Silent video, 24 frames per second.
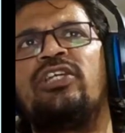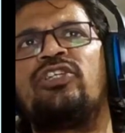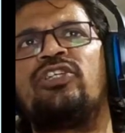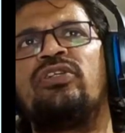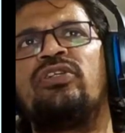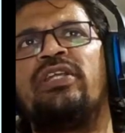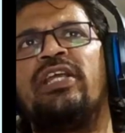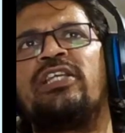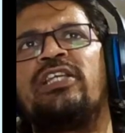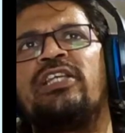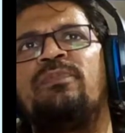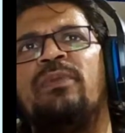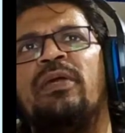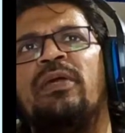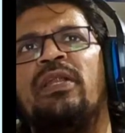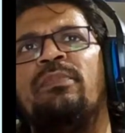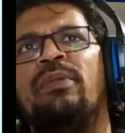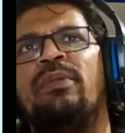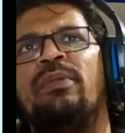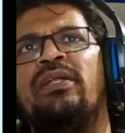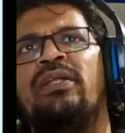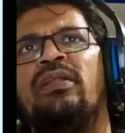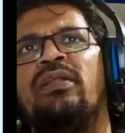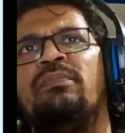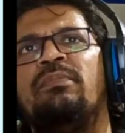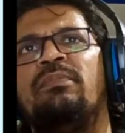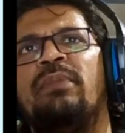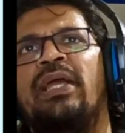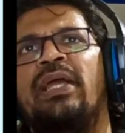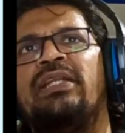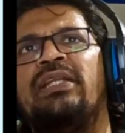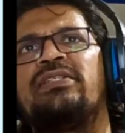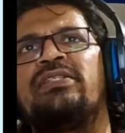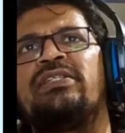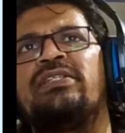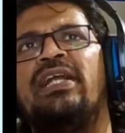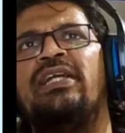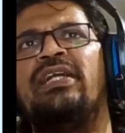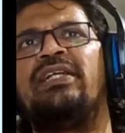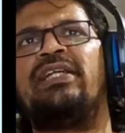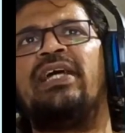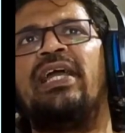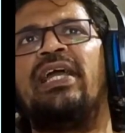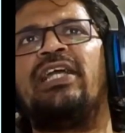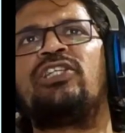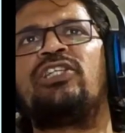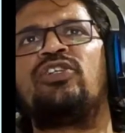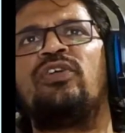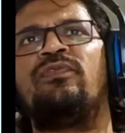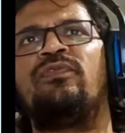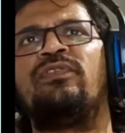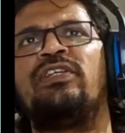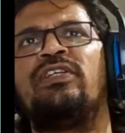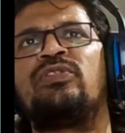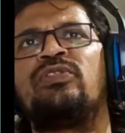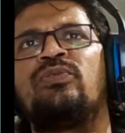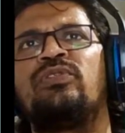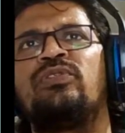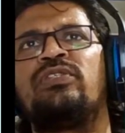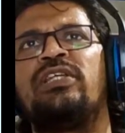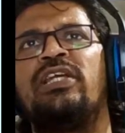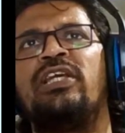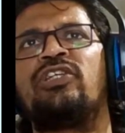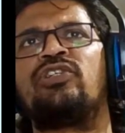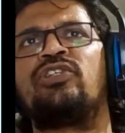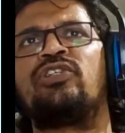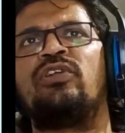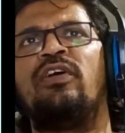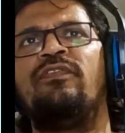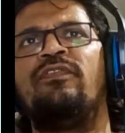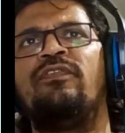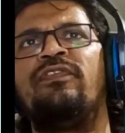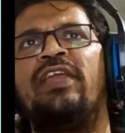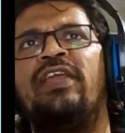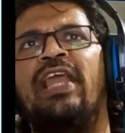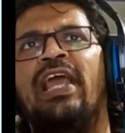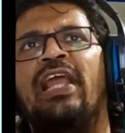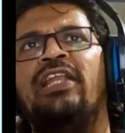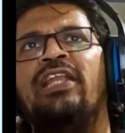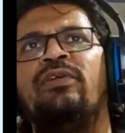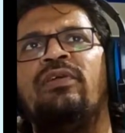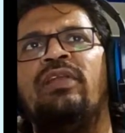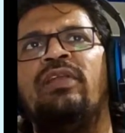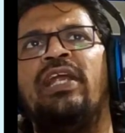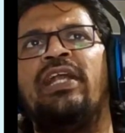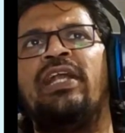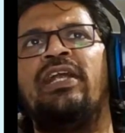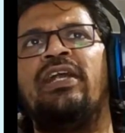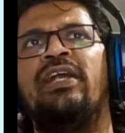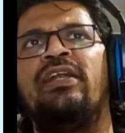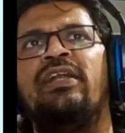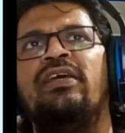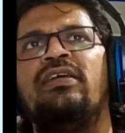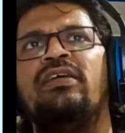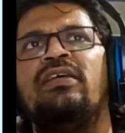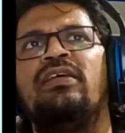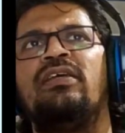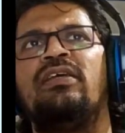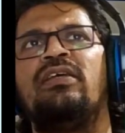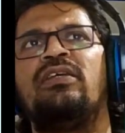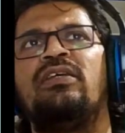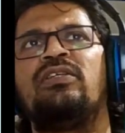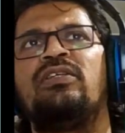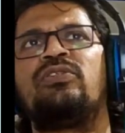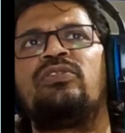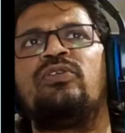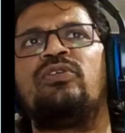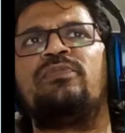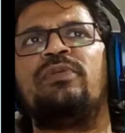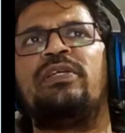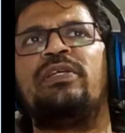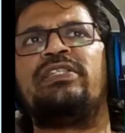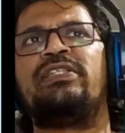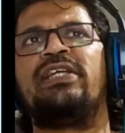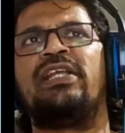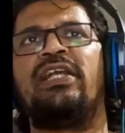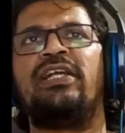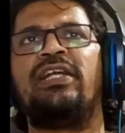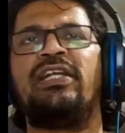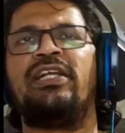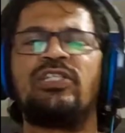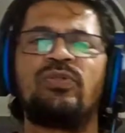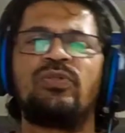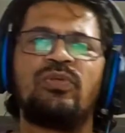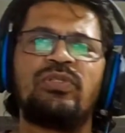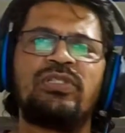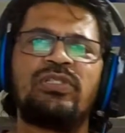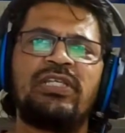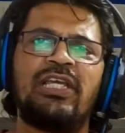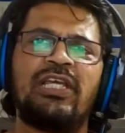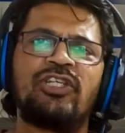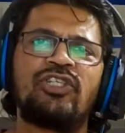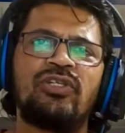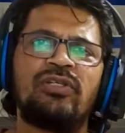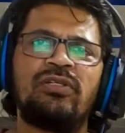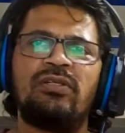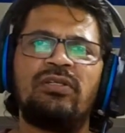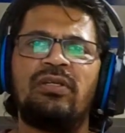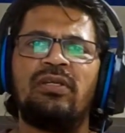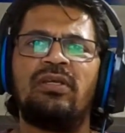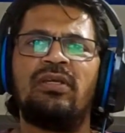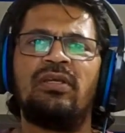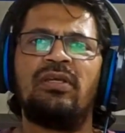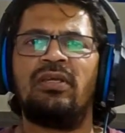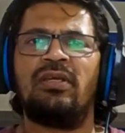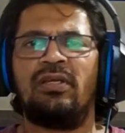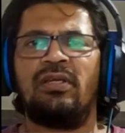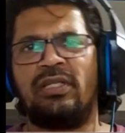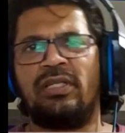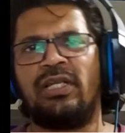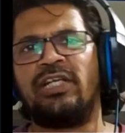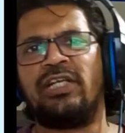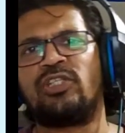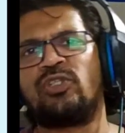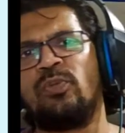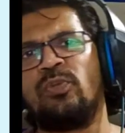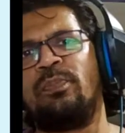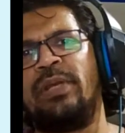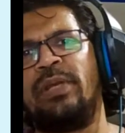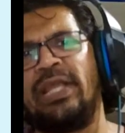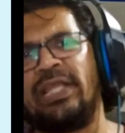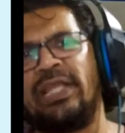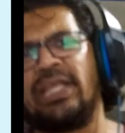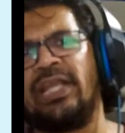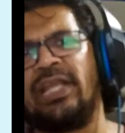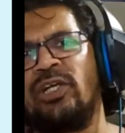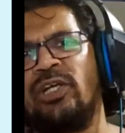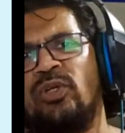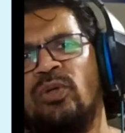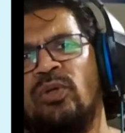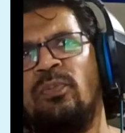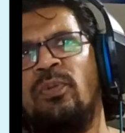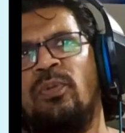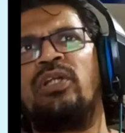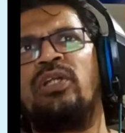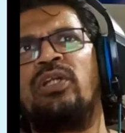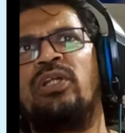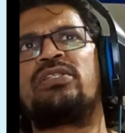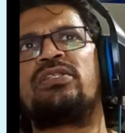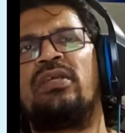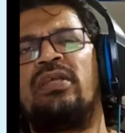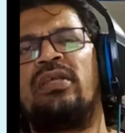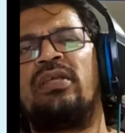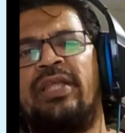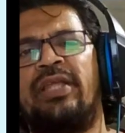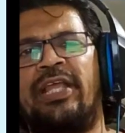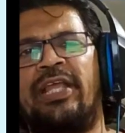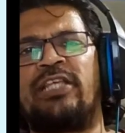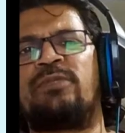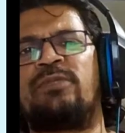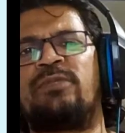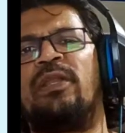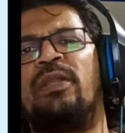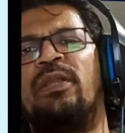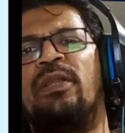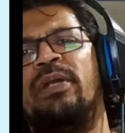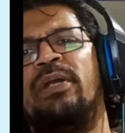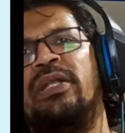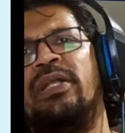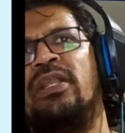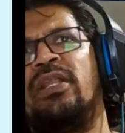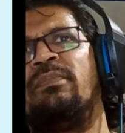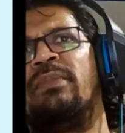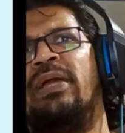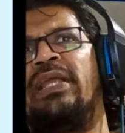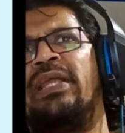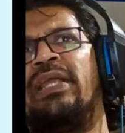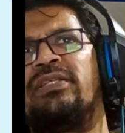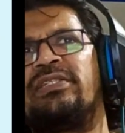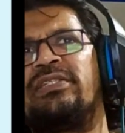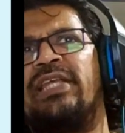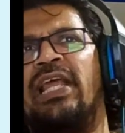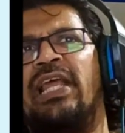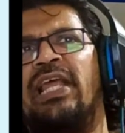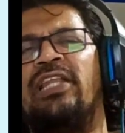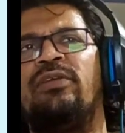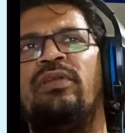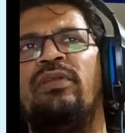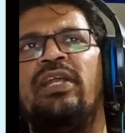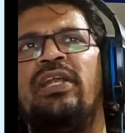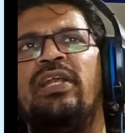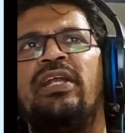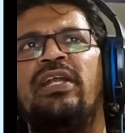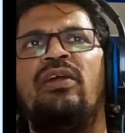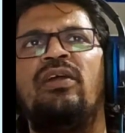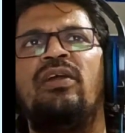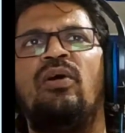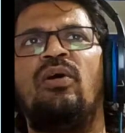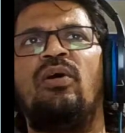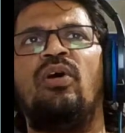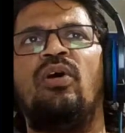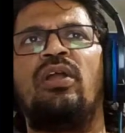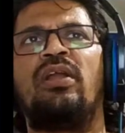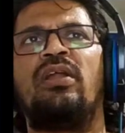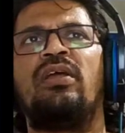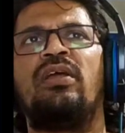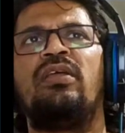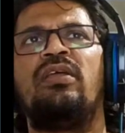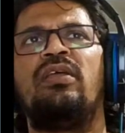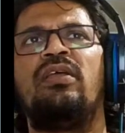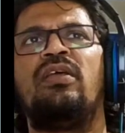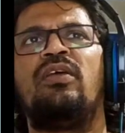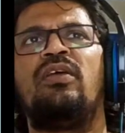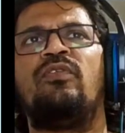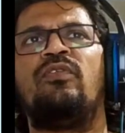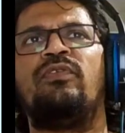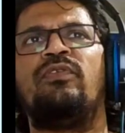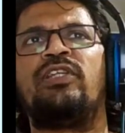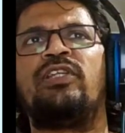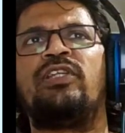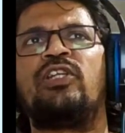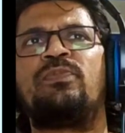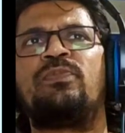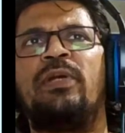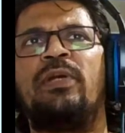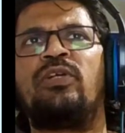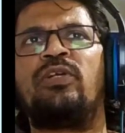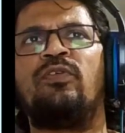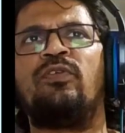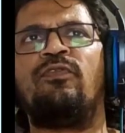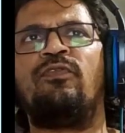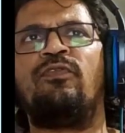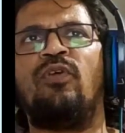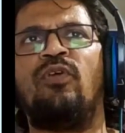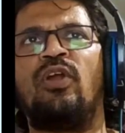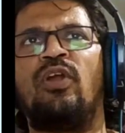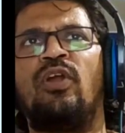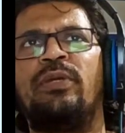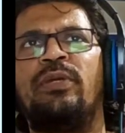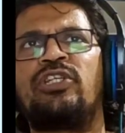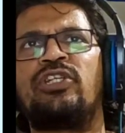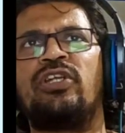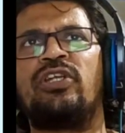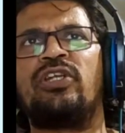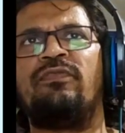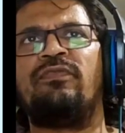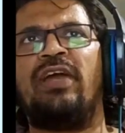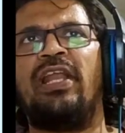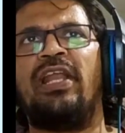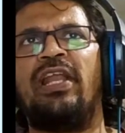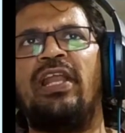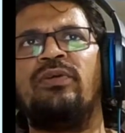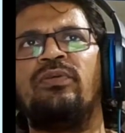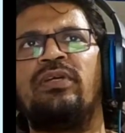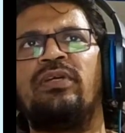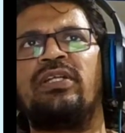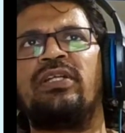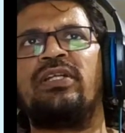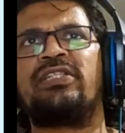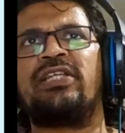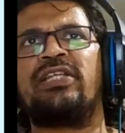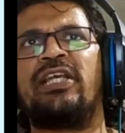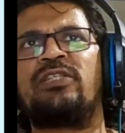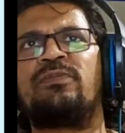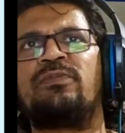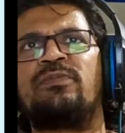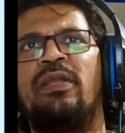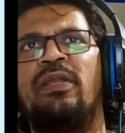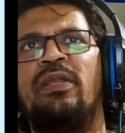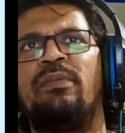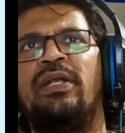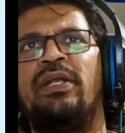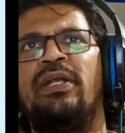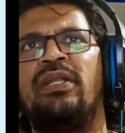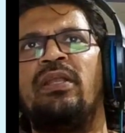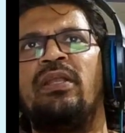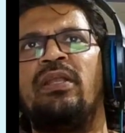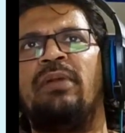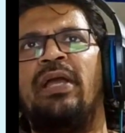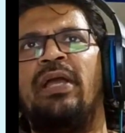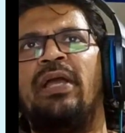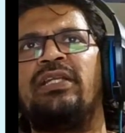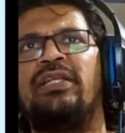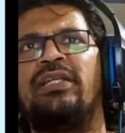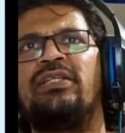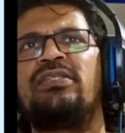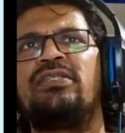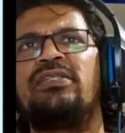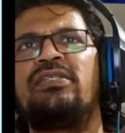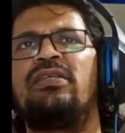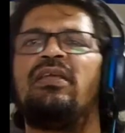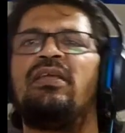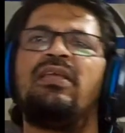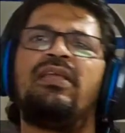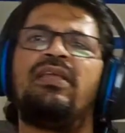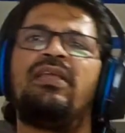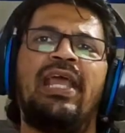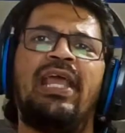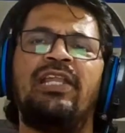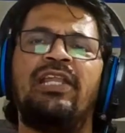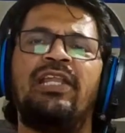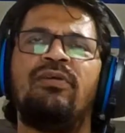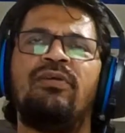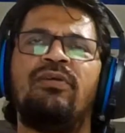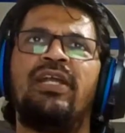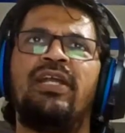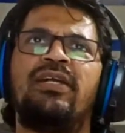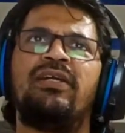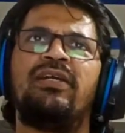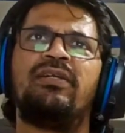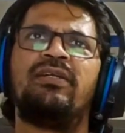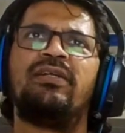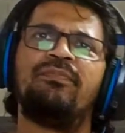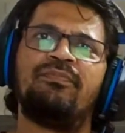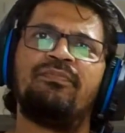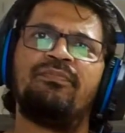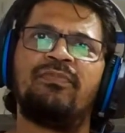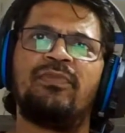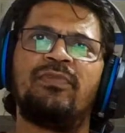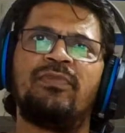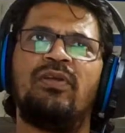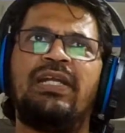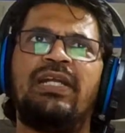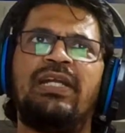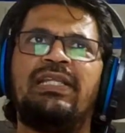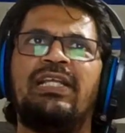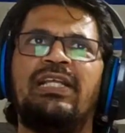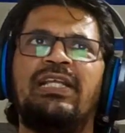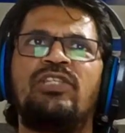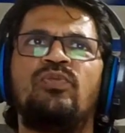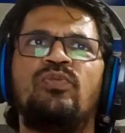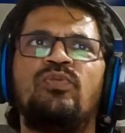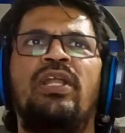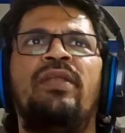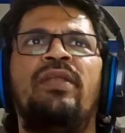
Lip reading: experimental minus delta H of dissociation of calculated. So it's basically dissociation, that is to breaking into bonds, experimental minus calculated, or with respect to formation value, it's experimental minus calculated. All right, that's one.